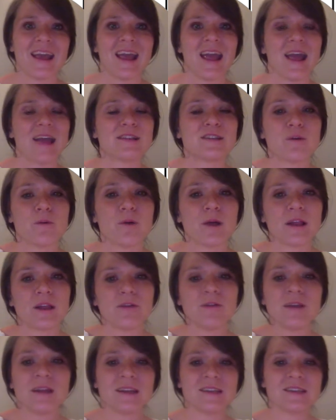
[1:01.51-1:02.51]
And so what
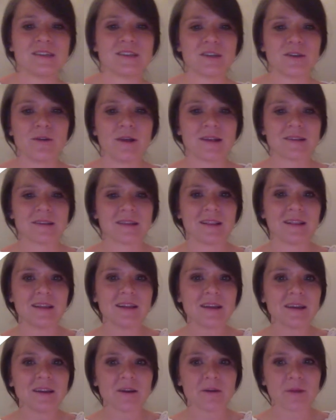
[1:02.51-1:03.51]
you need to do is
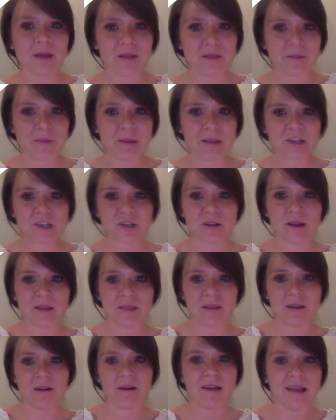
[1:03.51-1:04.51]
look around the picture,
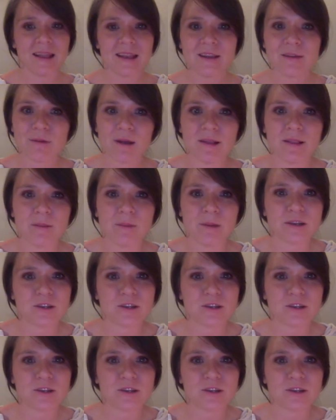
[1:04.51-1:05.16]
and there are hidden around the picture